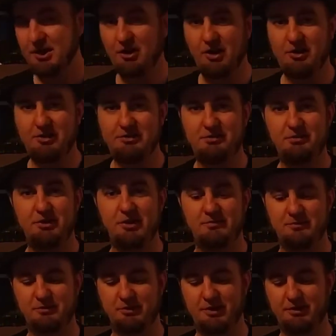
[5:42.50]
It also
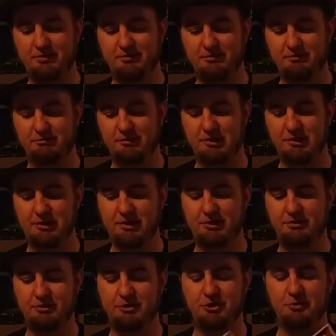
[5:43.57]
comes with really
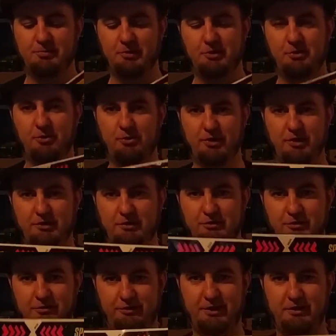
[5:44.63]
super cool and
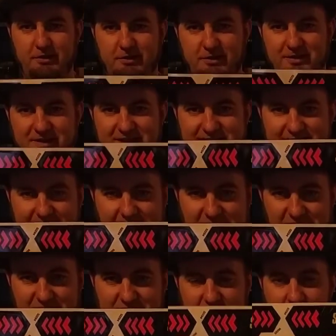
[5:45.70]
groovy
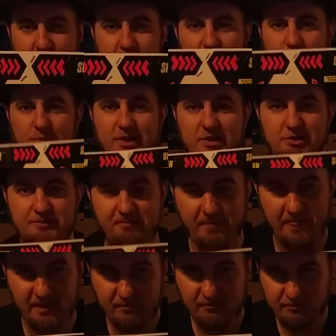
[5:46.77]
decals, which
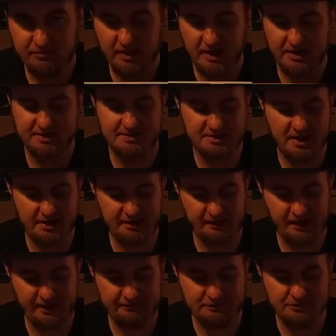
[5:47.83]
I decided
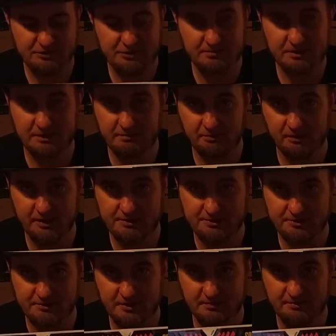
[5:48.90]
after some
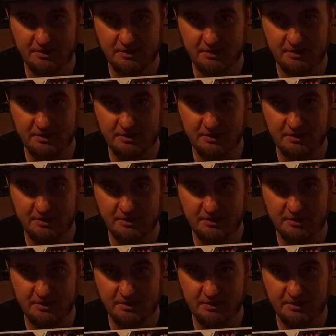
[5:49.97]
deliberation